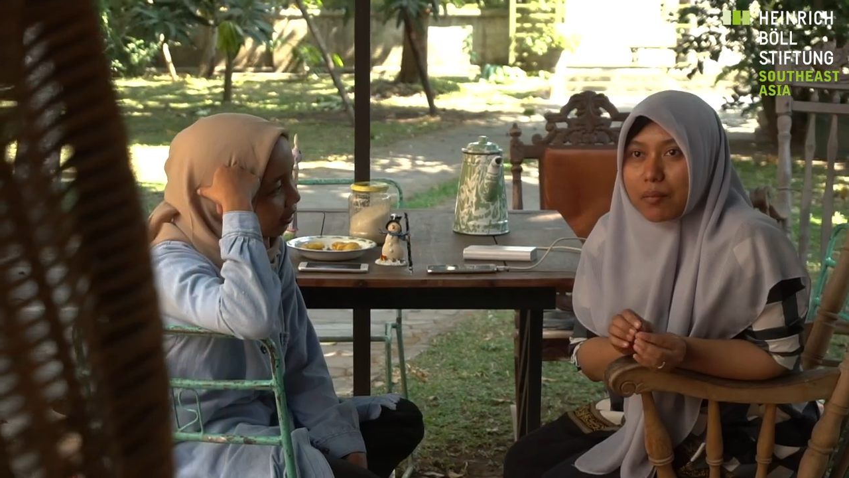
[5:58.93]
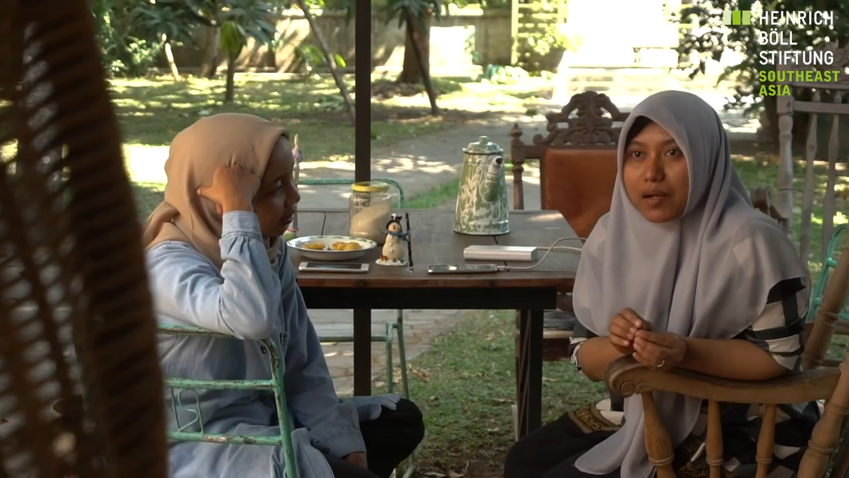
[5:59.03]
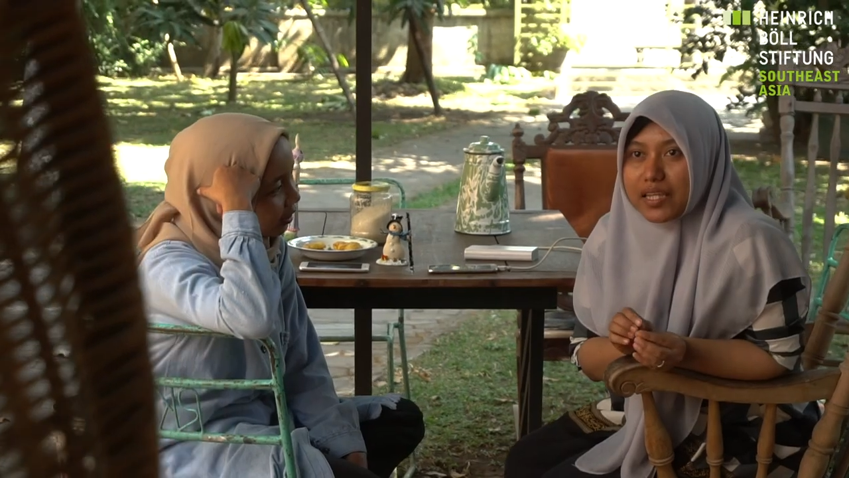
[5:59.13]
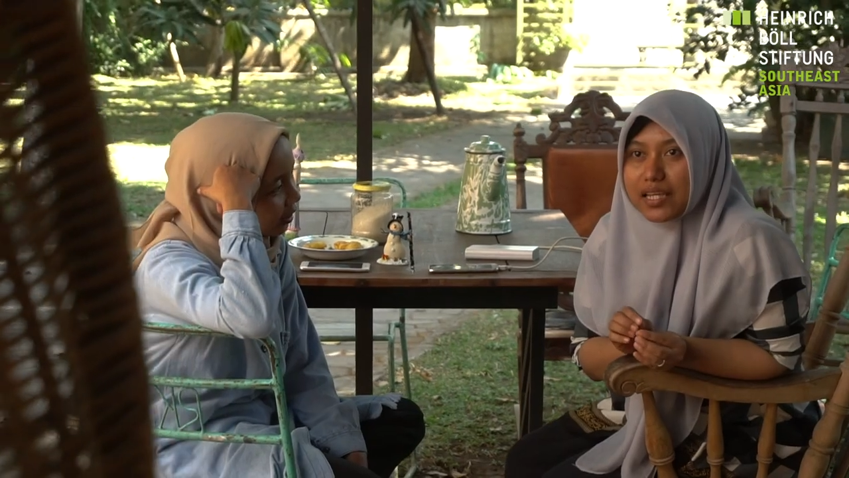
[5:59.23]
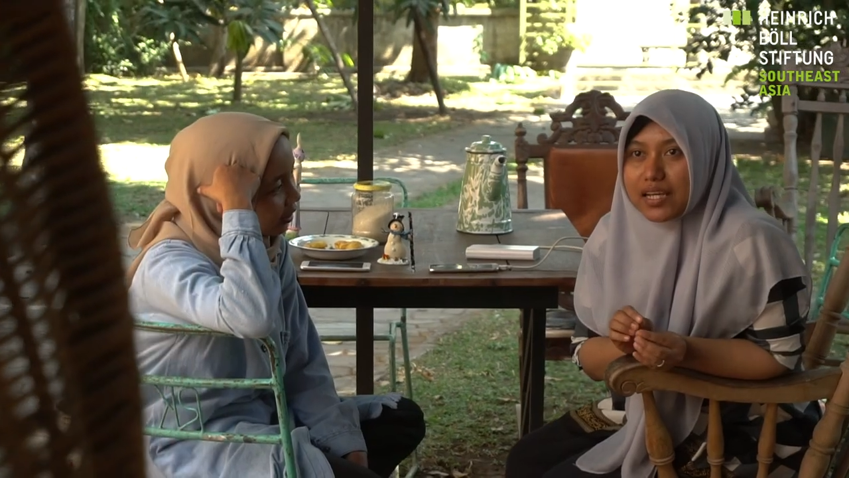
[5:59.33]

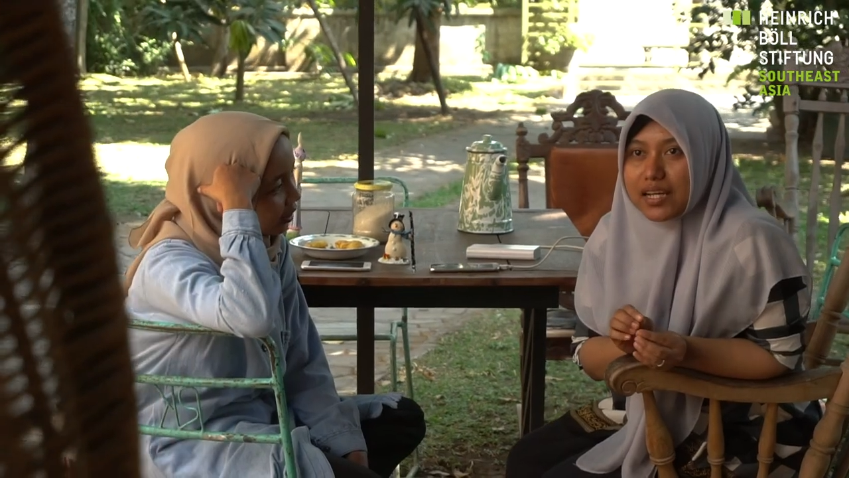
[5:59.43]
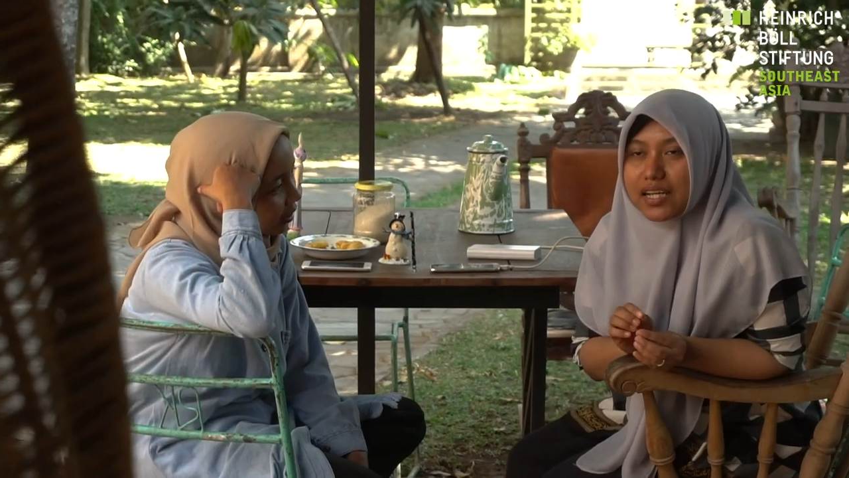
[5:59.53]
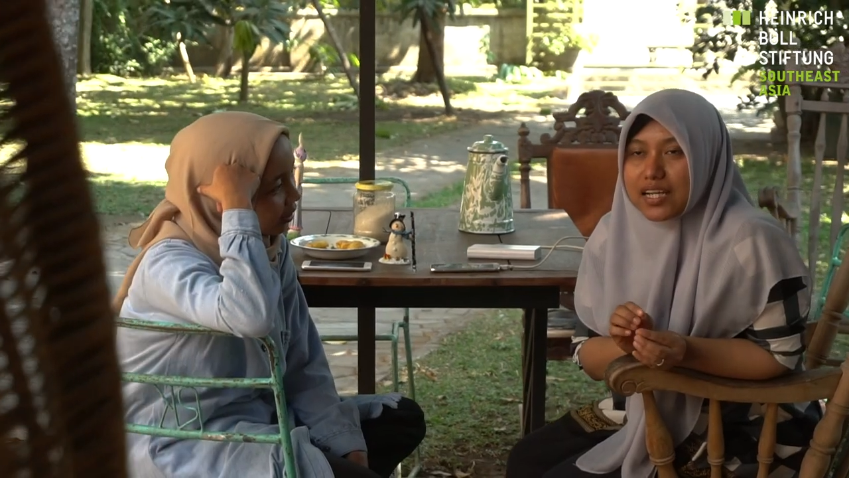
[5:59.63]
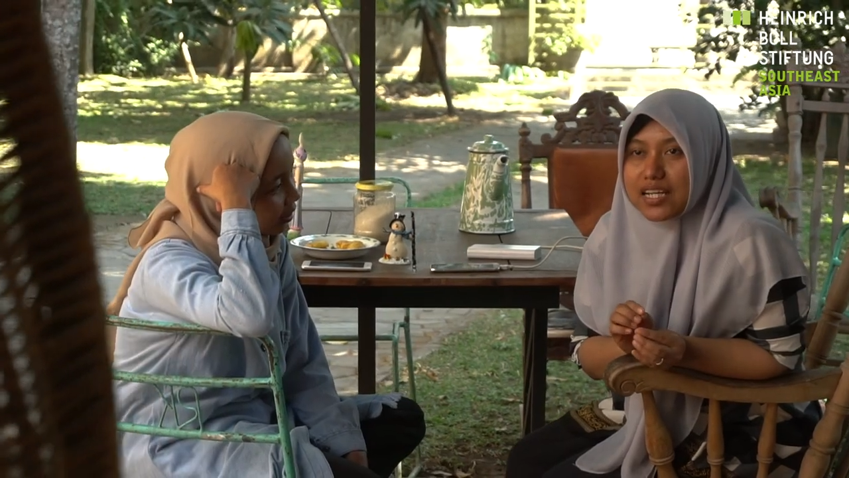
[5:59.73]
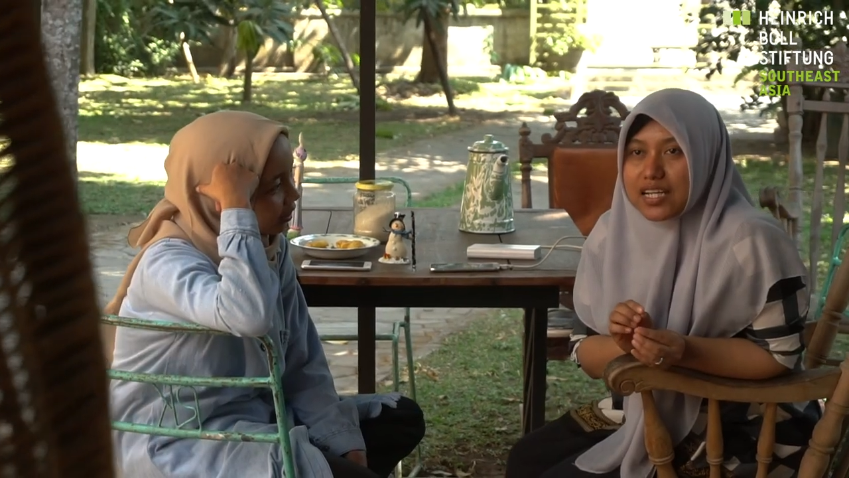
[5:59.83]
who
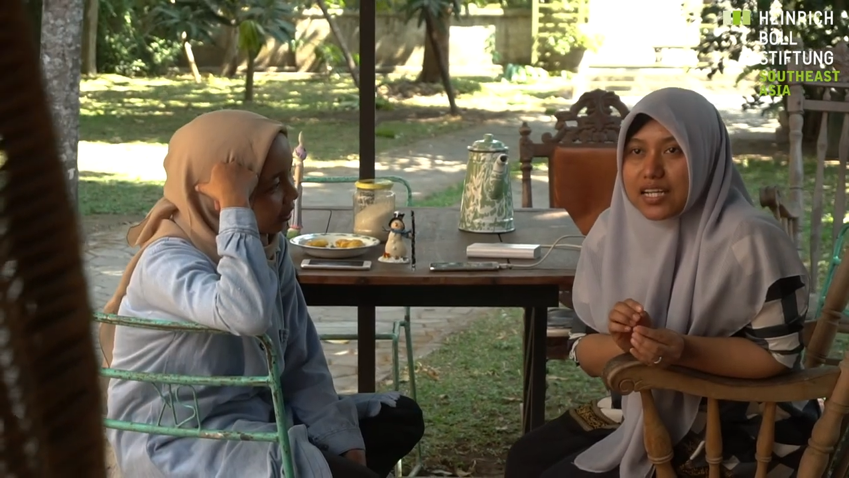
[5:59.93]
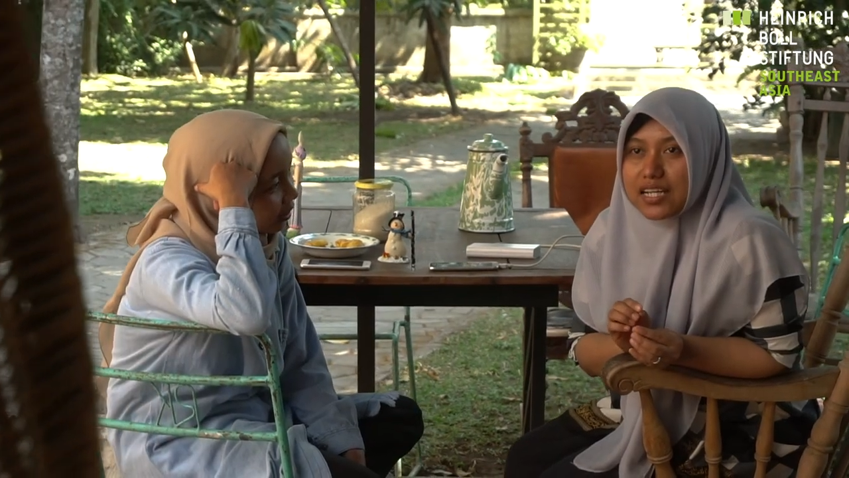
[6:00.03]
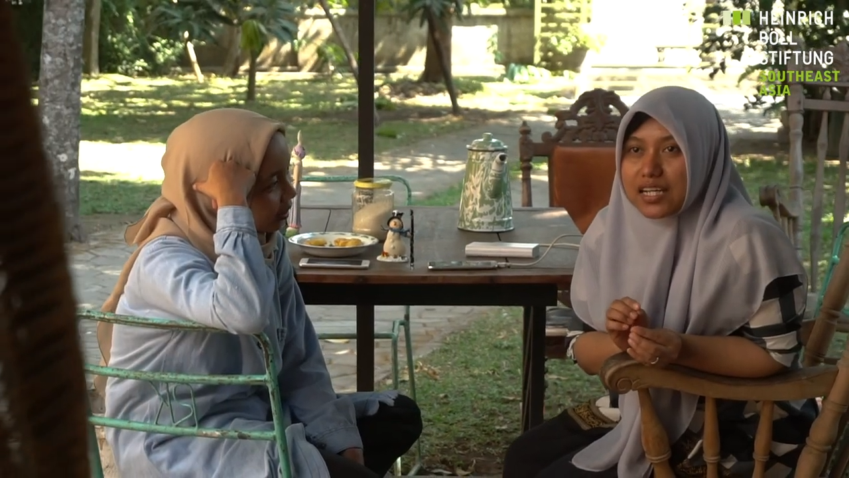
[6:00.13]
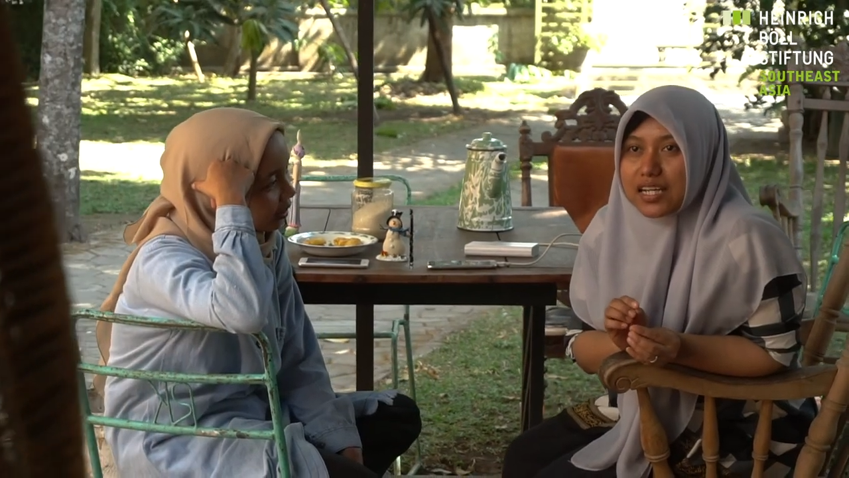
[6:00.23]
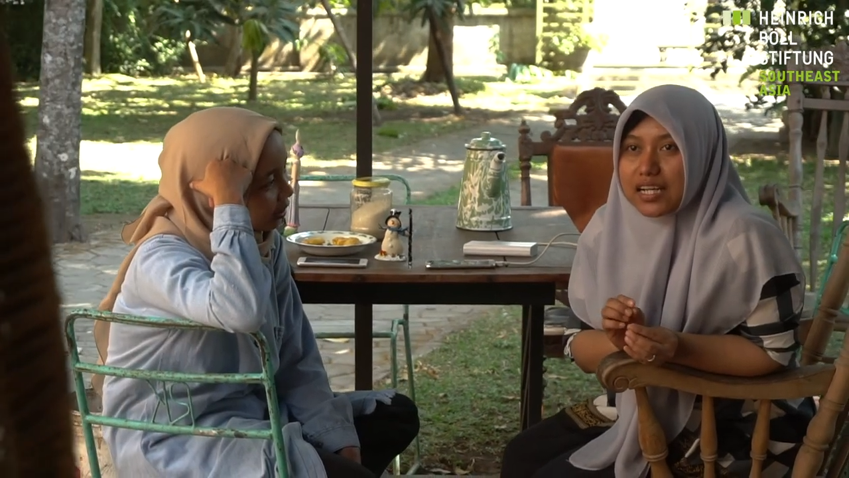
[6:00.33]
will face
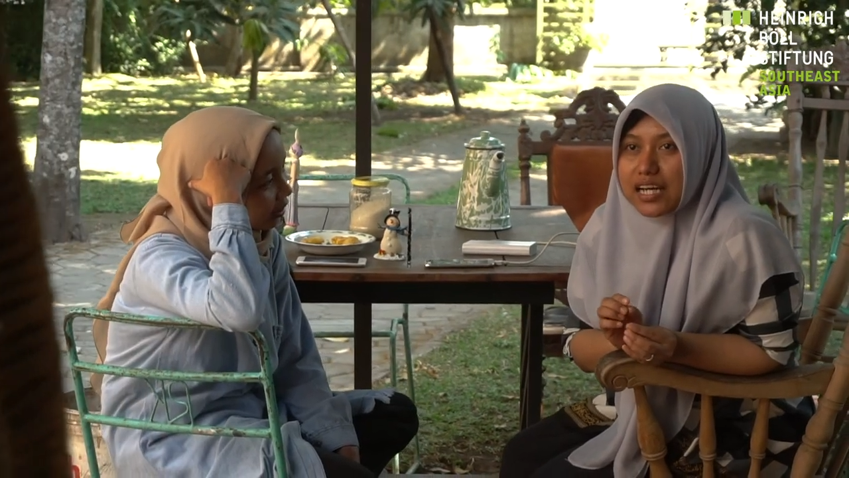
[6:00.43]
that.